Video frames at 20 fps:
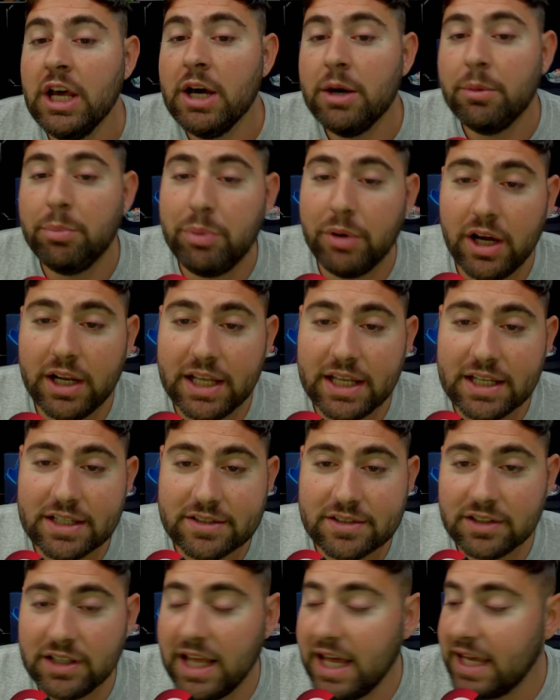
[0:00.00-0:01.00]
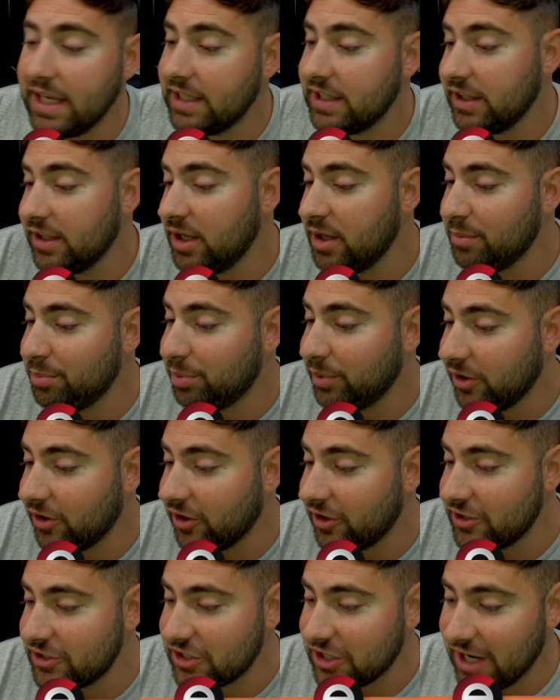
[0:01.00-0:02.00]
but it's like the
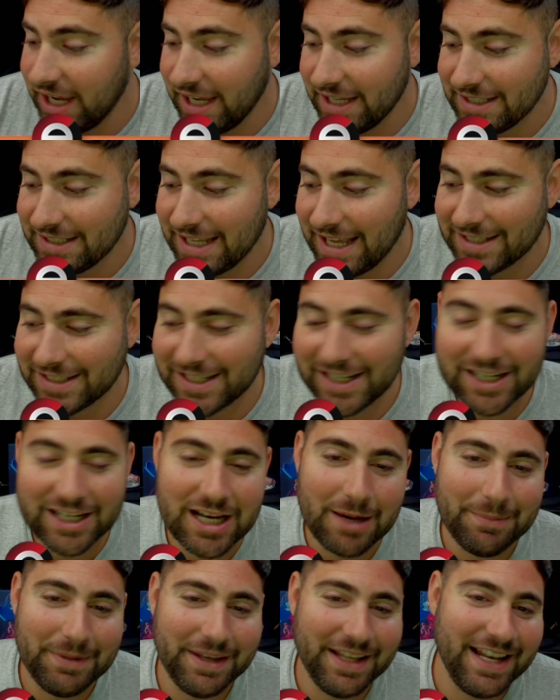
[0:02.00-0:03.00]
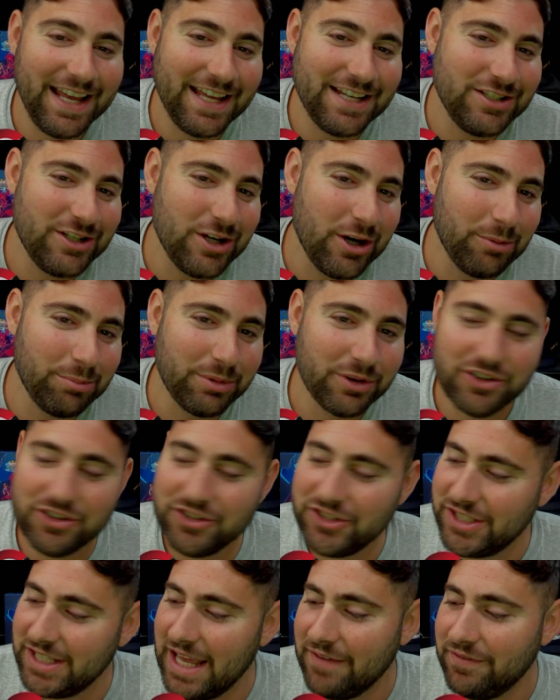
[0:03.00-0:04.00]
Barchice. That's going to come in at number
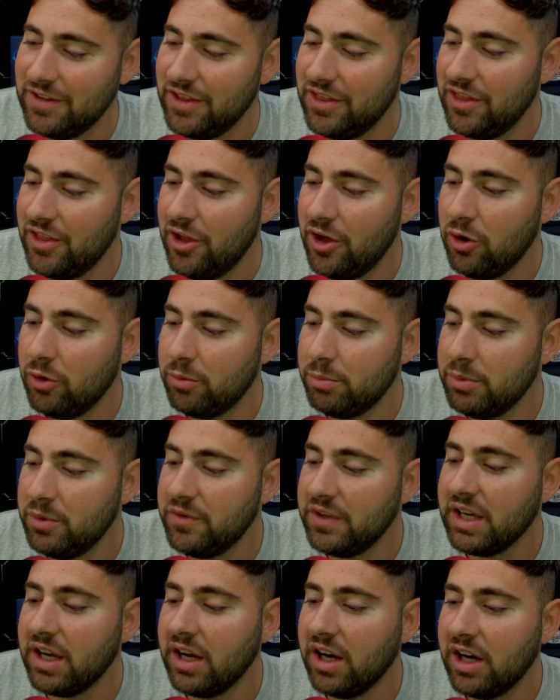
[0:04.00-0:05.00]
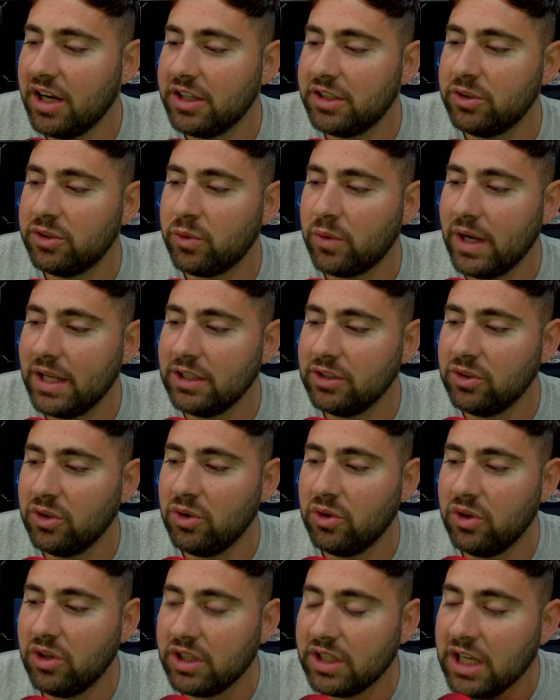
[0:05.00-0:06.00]
7, though. Moving on right
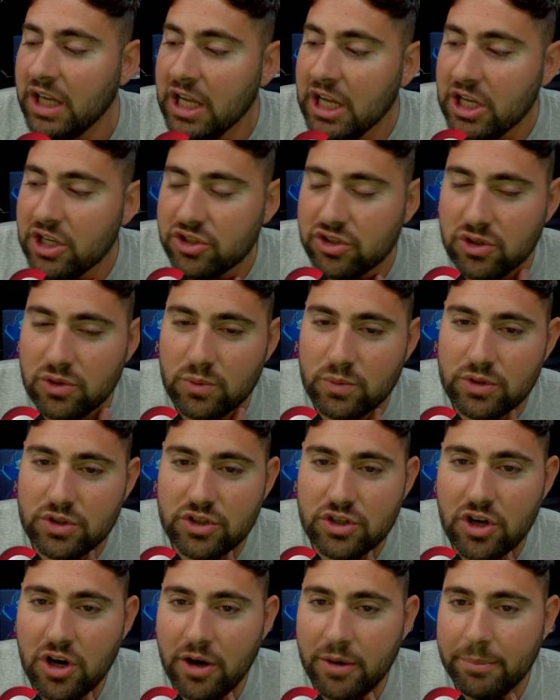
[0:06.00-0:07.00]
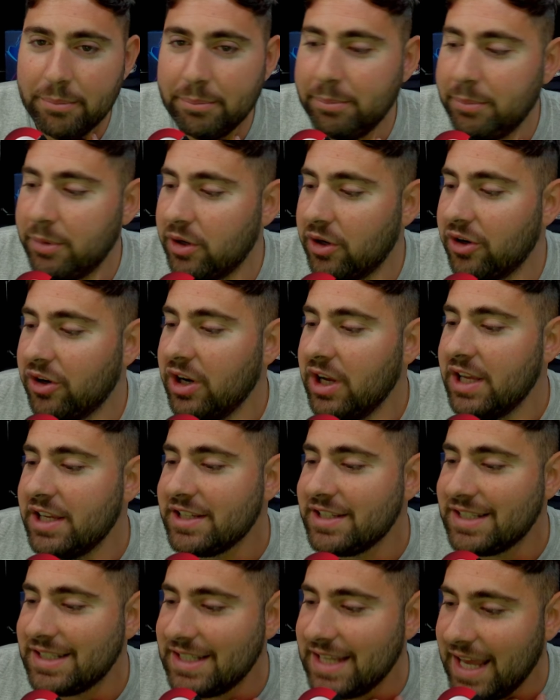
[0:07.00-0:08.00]
along to number
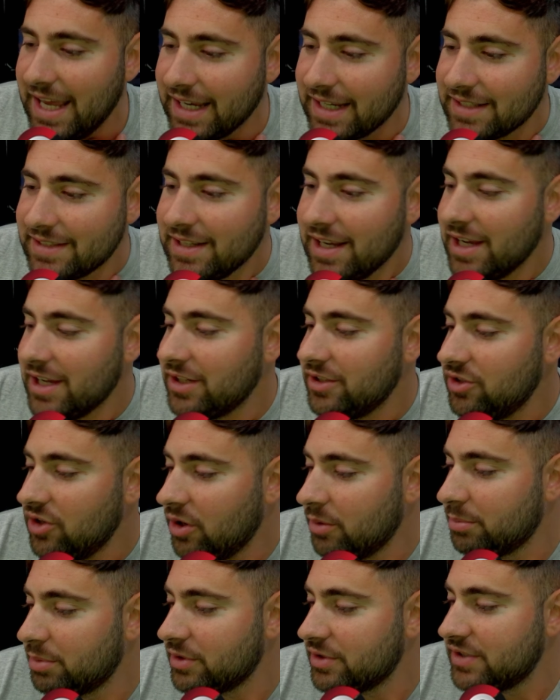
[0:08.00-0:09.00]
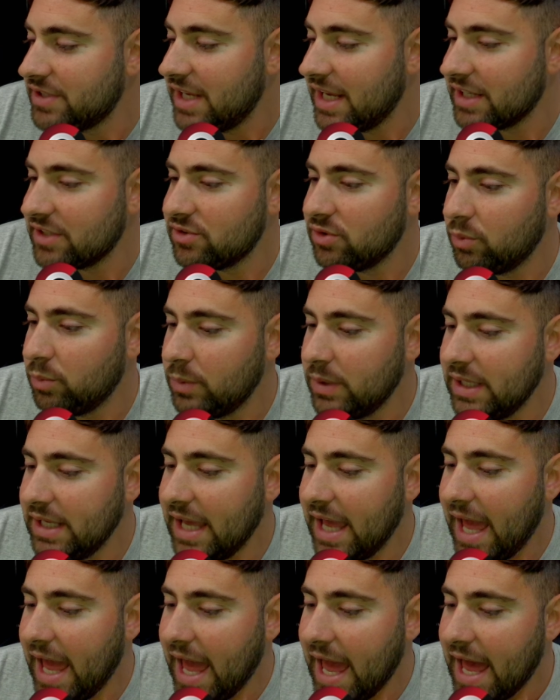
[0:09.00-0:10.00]
6. Number 6, we
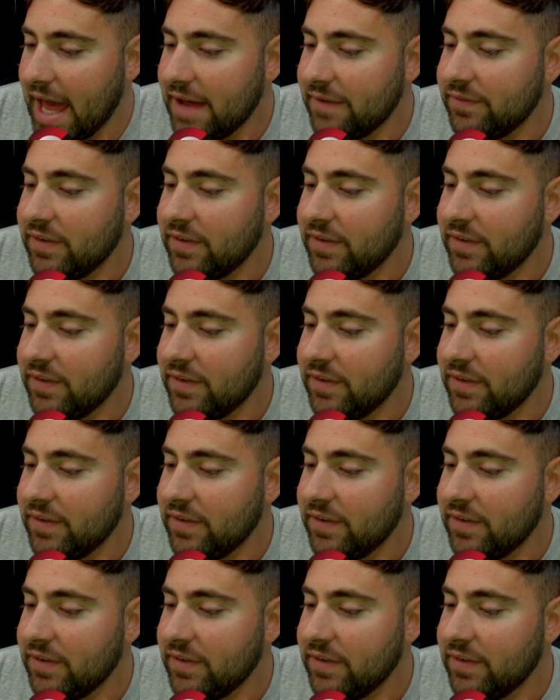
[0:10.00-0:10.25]
have